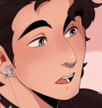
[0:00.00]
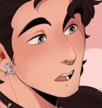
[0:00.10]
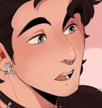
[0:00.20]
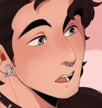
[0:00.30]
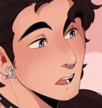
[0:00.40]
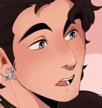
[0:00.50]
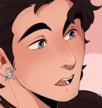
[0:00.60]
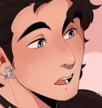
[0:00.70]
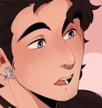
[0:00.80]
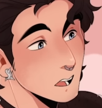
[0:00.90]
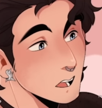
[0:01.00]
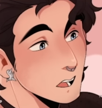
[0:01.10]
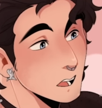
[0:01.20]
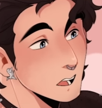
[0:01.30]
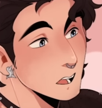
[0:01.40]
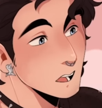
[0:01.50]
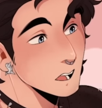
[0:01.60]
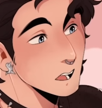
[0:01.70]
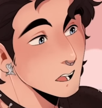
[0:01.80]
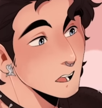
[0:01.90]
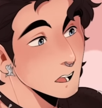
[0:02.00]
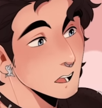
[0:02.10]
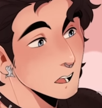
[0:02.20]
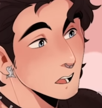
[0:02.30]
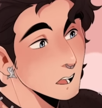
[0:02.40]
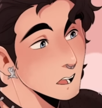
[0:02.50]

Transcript: Nothing is said.